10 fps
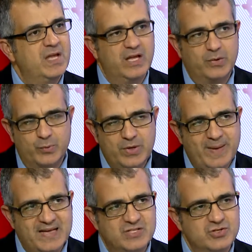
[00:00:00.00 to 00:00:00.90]
3
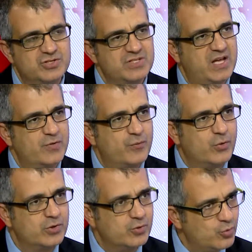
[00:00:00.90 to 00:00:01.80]
passengers and
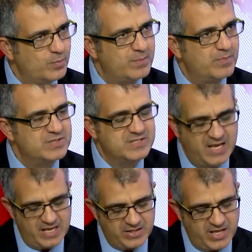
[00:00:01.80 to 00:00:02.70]
4 crew members.
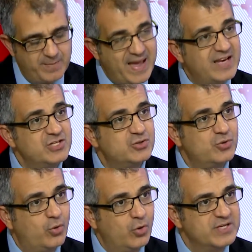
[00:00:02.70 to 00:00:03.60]
They managed
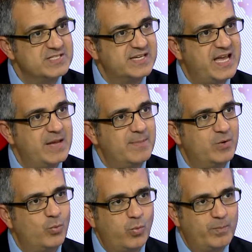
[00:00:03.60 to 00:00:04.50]
to all escape,
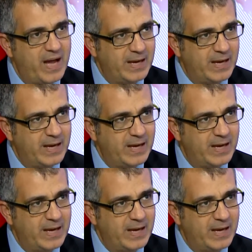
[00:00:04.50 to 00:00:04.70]
and I